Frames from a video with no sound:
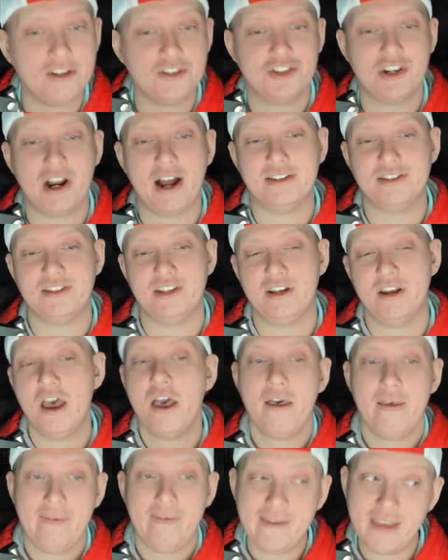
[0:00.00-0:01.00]
Johnson
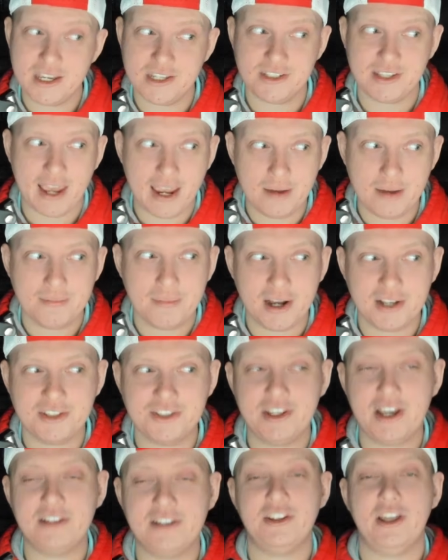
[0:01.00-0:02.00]
is a
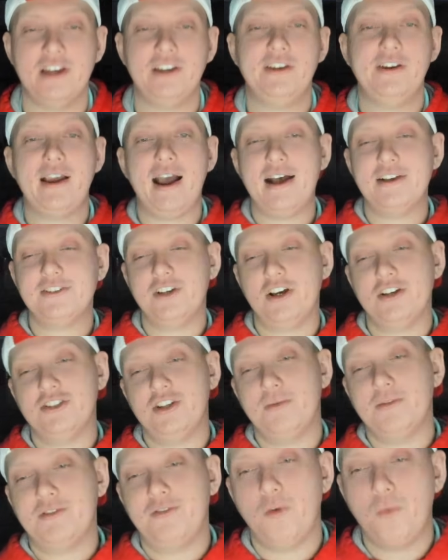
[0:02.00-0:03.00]
must-sit. Thank you guys all so much for